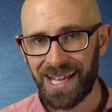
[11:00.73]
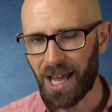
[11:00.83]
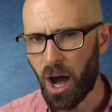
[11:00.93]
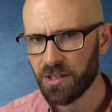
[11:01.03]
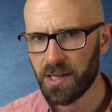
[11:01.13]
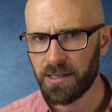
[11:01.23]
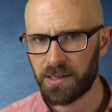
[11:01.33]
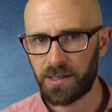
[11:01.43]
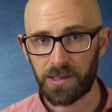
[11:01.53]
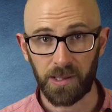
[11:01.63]
The harsh
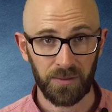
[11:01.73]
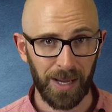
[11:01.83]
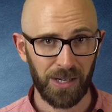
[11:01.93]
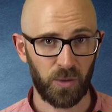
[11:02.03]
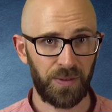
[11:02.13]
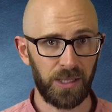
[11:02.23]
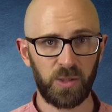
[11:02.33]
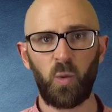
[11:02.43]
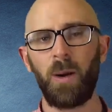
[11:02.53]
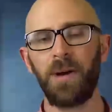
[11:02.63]
conditions of the
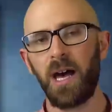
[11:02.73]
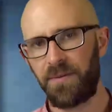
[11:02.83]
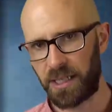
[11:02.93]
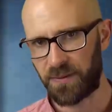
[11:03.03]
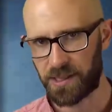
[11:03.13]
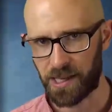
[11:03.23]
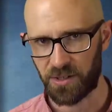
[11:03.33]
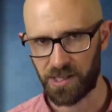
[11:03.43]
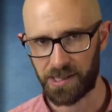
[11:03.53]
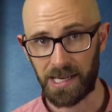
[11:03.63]
battlefield were perfect for such
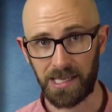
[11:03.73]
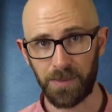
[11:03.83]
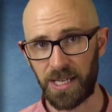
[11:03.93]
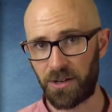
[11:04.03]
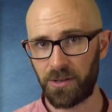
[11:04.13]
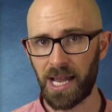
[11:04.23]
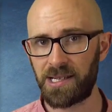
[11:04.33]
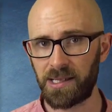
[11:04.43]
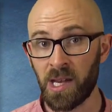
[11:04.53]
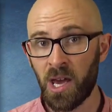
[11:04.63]
a disease to be
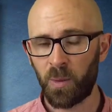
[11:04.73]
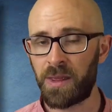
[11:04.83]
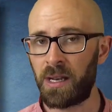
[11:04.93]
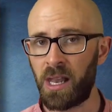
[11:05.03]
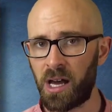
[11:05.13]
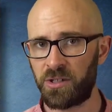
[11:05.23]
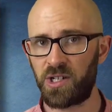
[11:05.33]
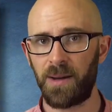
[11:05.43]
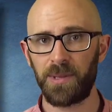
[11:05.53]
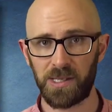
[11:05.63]
created, with large
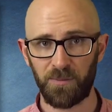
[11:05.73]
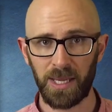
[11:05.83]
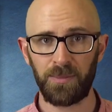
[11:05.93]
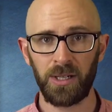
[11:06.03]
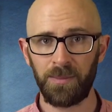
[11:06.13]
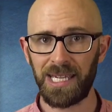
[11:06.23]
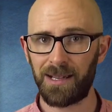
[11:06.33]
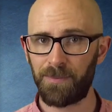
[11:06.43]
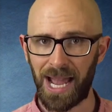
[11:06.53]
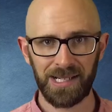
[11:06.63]
numbers of people
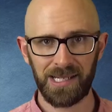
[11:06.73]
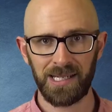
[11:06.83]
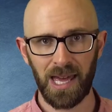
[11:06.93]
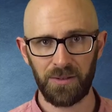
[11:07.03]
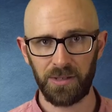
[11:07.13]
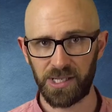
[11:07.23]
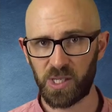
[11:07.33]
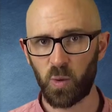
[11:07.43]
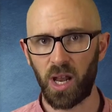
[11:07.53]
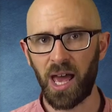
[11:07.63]
being packed together in
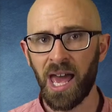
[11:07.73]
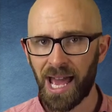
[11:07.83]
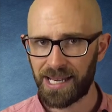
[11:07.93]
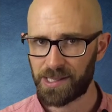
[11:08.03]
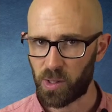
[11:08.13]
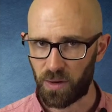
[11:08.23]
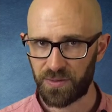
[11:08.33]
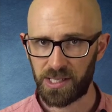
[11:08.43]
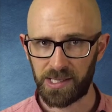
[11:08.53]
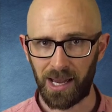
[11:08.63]
squalor, and
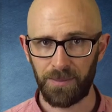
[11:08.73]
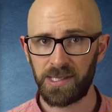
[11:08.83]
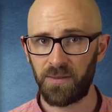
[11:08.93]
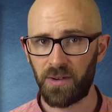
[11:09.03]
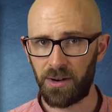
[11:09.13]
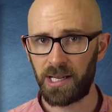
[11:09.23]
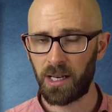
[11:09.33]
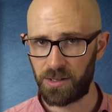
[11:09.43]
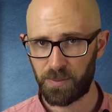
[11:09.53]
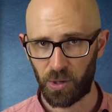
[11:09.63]
oftentimes in very
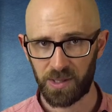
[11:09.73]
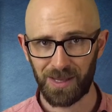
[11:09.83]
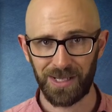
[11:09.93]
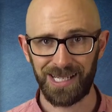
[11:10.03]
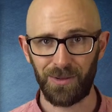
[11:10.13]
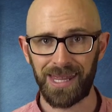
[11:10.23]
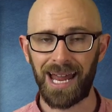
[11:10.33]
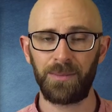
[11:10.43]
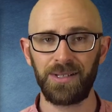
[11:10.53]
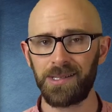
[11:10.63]
close proximity with
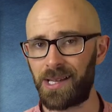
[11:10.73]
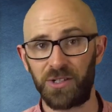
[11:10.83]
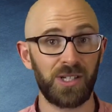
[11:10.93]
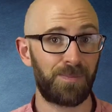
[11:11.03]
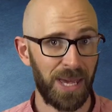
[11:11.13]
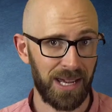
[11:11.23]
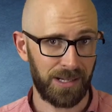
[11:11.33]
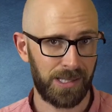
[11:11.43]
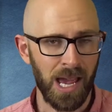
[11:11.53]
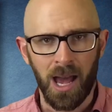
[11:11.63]
animals such as
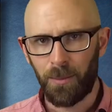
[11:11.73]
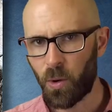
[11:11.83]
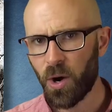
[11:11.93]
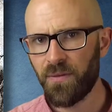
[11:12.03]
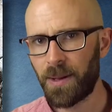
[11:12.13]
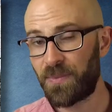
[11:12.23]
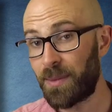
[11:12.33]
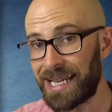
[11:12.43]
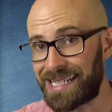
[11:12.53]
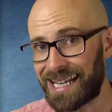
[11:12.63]
pigs. Moreover, the
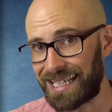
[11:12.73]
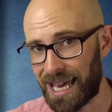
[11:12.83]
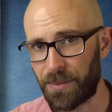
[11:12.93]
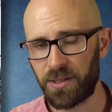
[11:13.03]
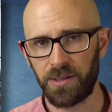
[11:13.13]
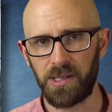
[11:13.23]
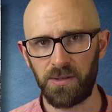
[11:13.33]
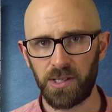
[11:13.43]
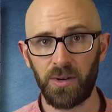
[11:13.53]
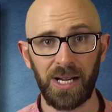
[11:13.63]
many deadly chemicals
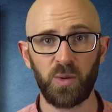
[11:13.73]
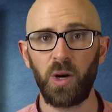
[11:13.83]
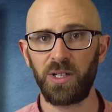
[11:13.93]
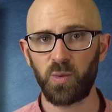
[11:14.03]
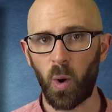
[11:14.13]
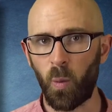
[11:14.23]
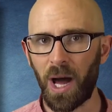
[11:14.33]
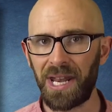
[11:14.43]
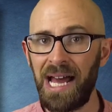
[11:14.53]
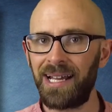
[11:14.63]
used throughout World War
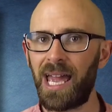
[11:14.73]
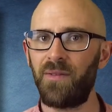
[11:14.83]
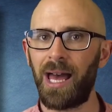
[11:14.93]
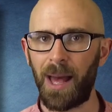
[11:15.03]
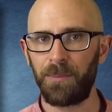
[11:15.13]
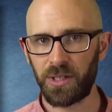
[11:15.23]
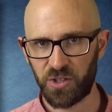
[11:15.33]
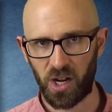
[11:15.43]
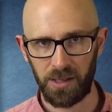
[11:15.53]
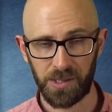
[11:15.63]
One gave ample
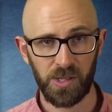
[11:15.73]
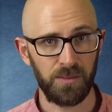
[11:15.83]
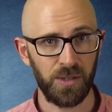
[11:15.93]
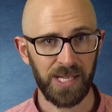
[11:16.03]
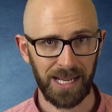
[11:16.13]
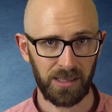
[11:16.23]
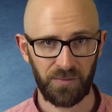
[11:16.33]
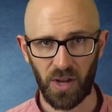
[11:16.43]
chance to mutate the